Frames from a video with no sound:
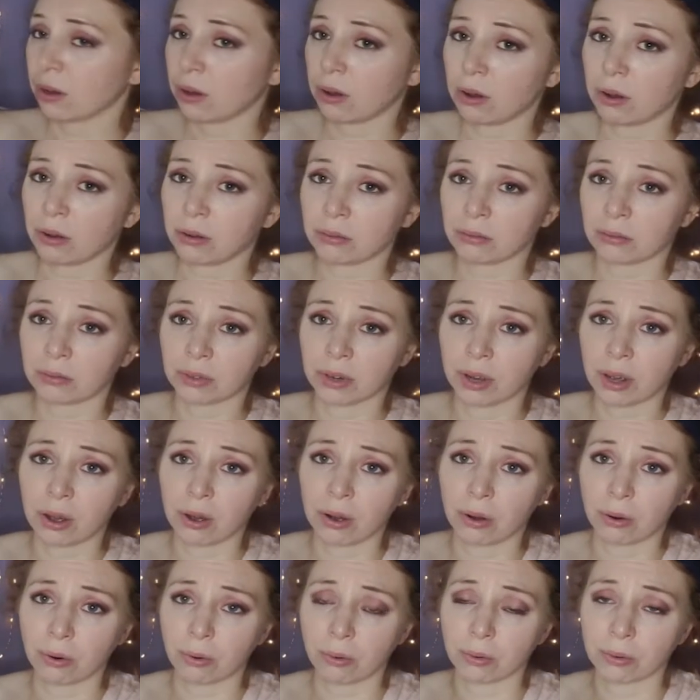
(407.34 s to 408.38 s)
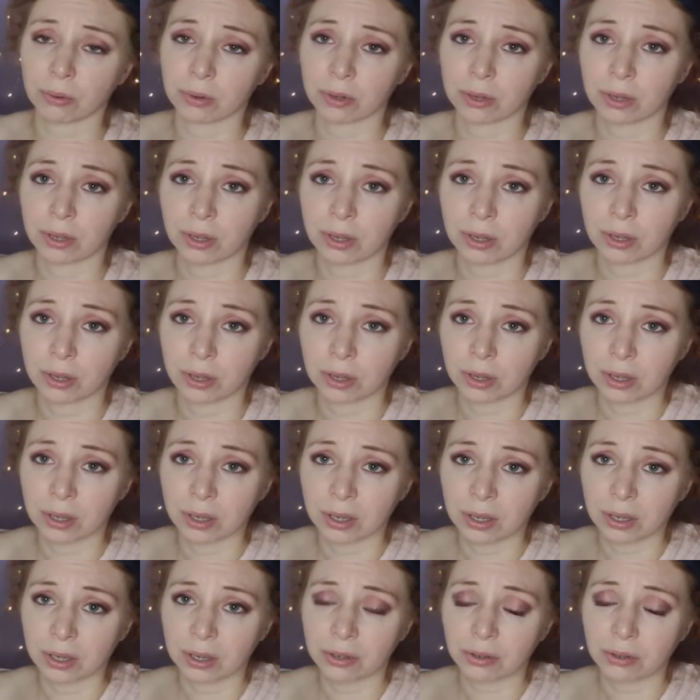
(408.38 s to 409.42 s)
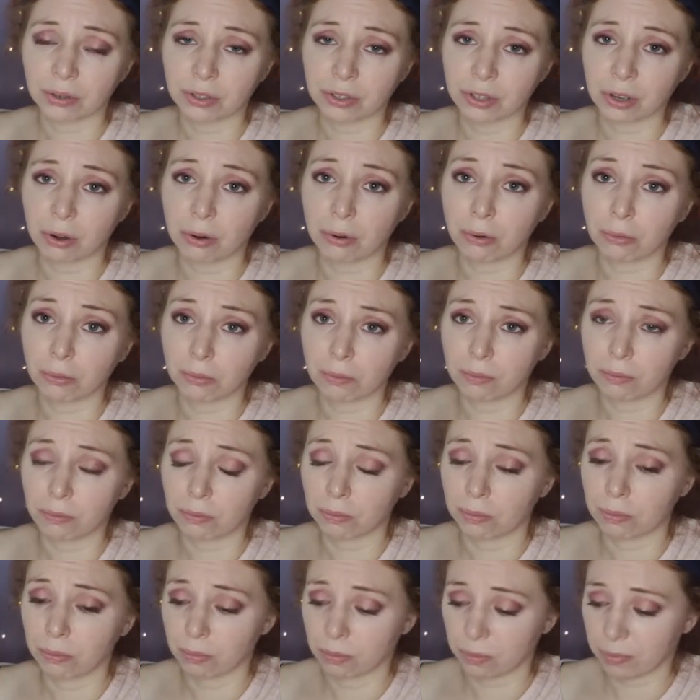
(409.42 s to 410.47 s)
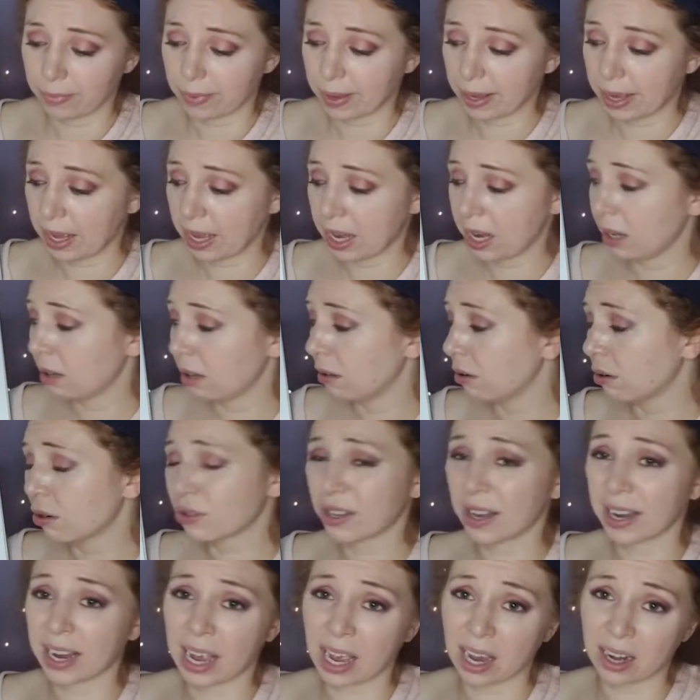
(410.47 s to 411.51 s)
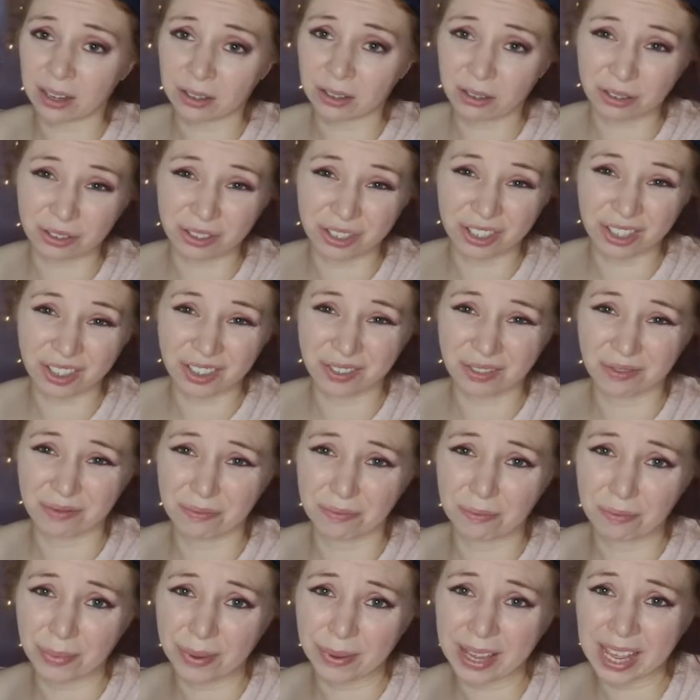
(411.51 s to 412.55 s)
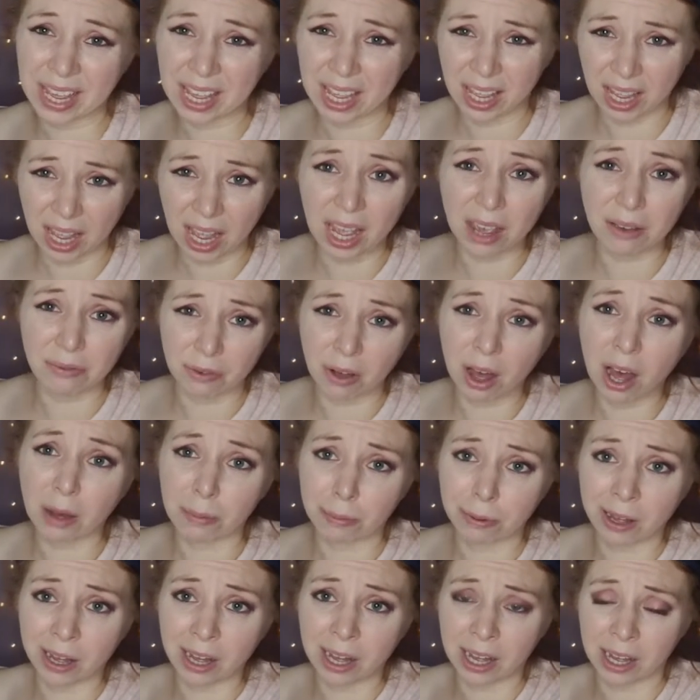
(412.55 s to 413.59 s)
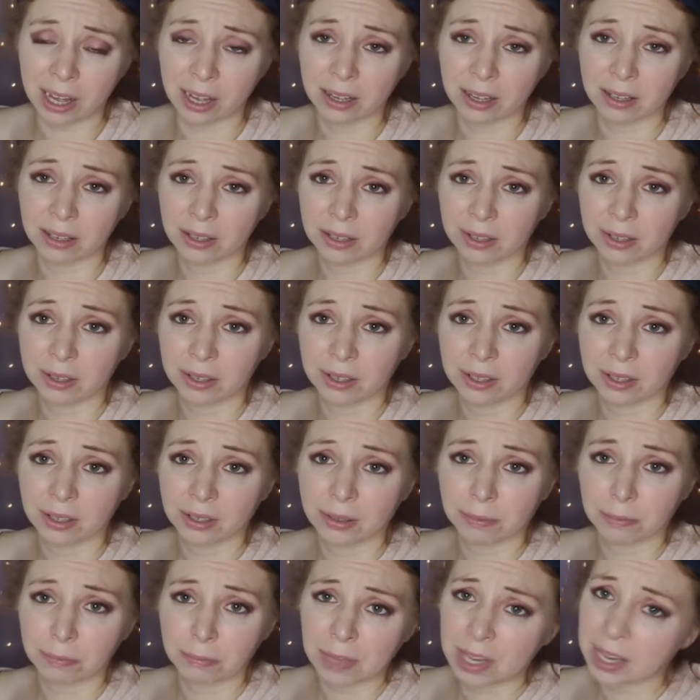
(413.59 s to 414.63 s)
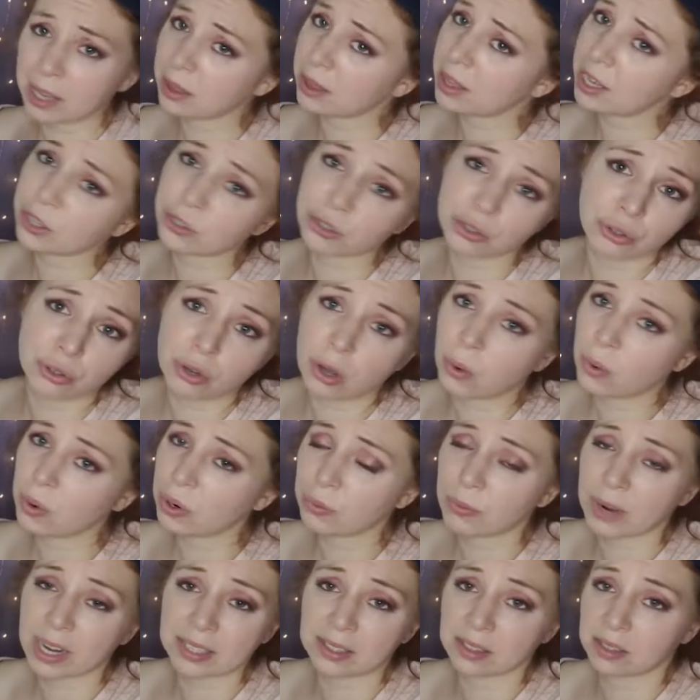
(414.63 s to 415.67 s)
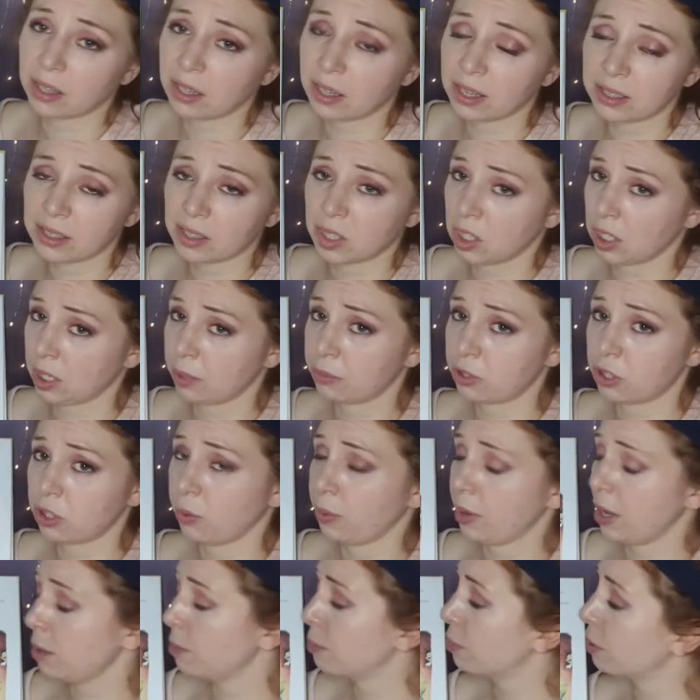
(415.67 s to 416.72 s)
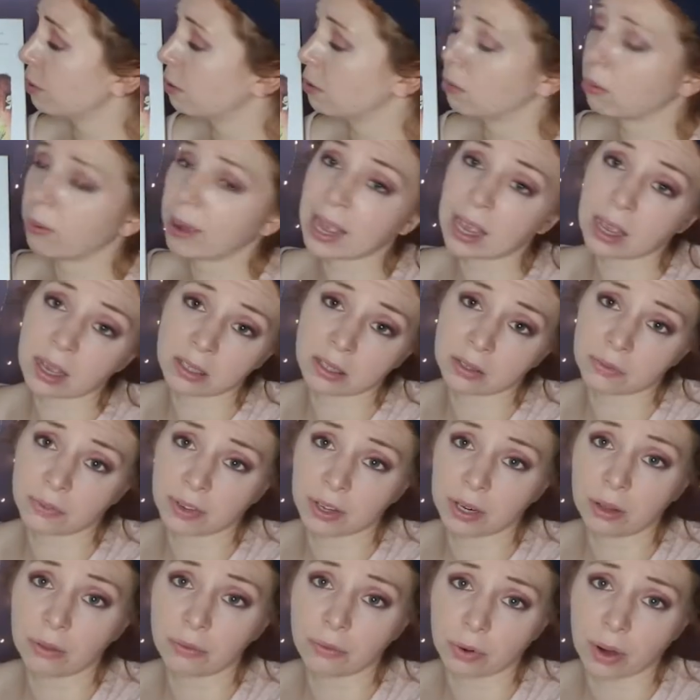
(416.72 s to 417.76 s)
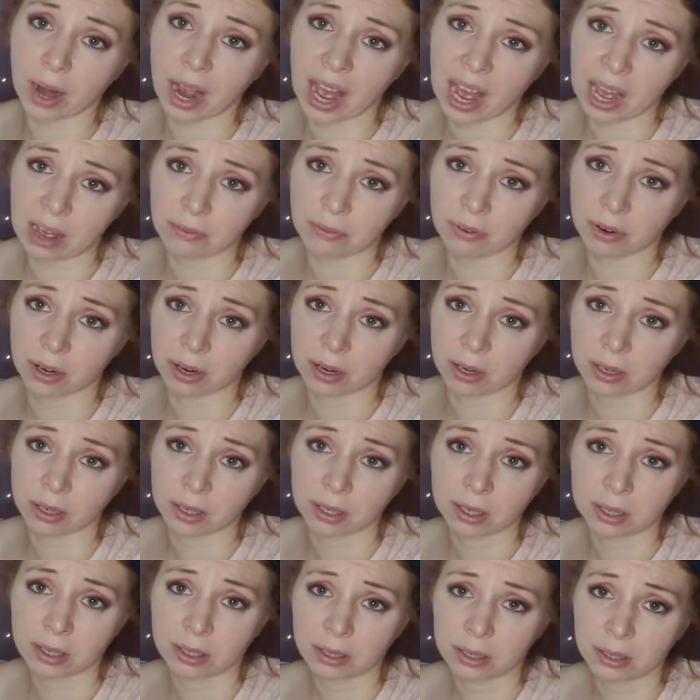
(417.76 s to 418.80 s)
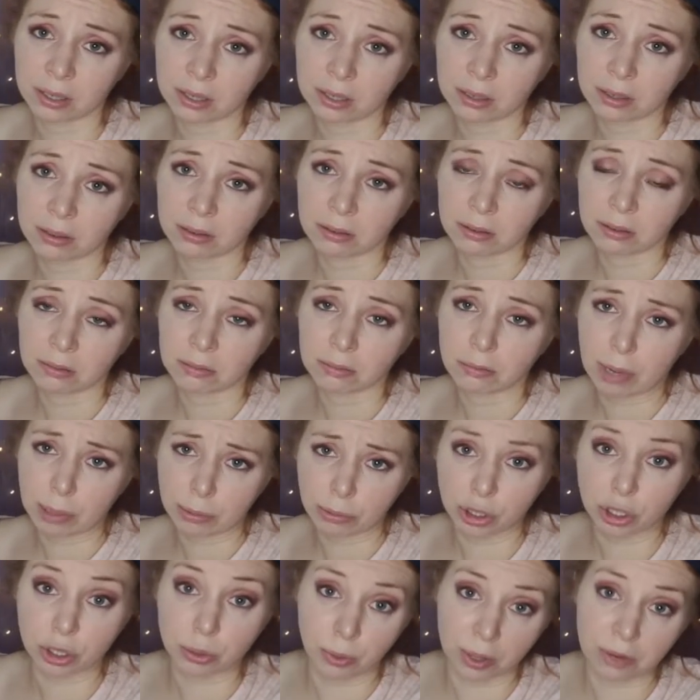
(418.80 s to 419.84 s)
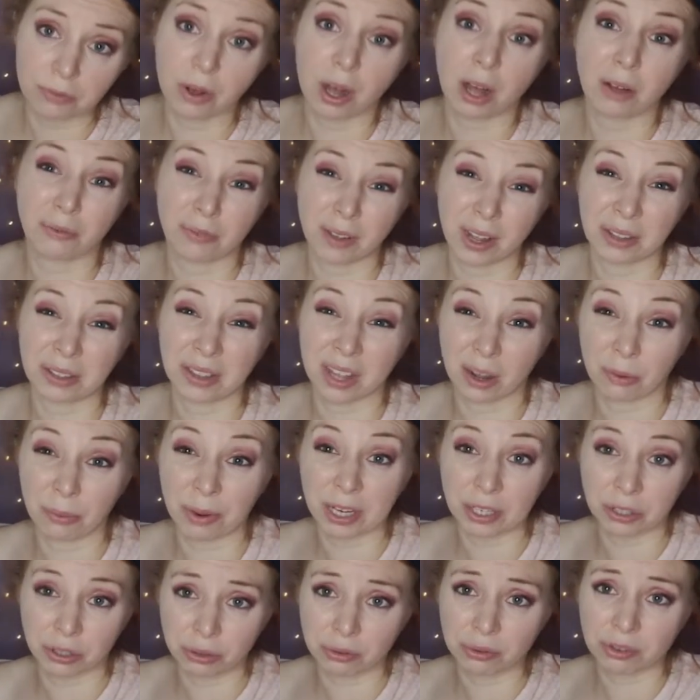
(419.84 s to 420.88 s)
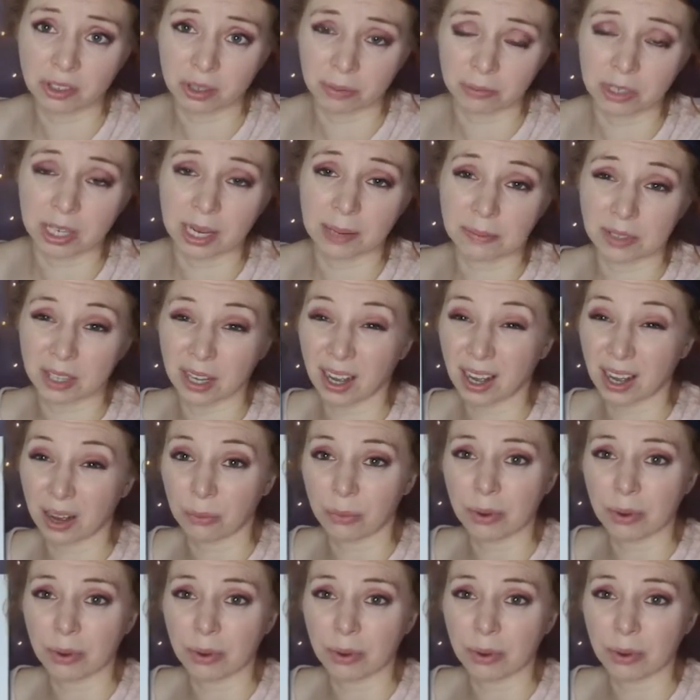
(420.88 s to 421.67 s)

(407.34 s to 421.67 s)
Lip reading: Oh no. So, it looks like Hector just gave up, huh? He thinks no one wants to listen to him, so he put away his fiddle forever. I'm sure we've all felt that way too sometimes, huh?